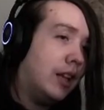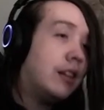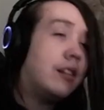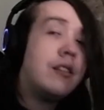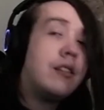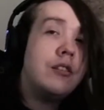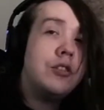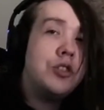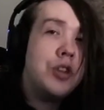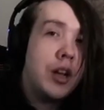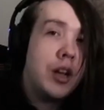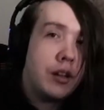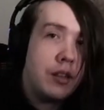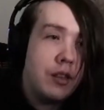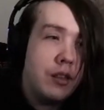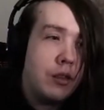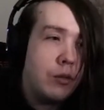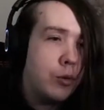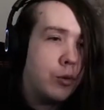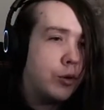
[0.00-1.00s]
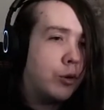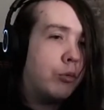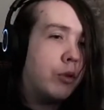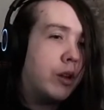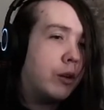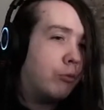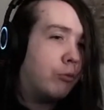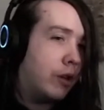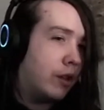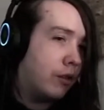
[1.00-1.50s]
us check since we're
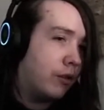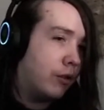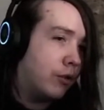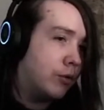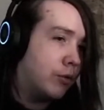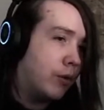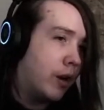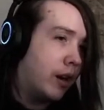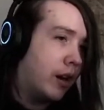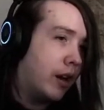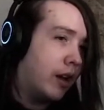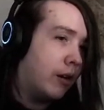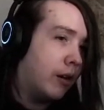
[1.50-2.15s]
doing research right now.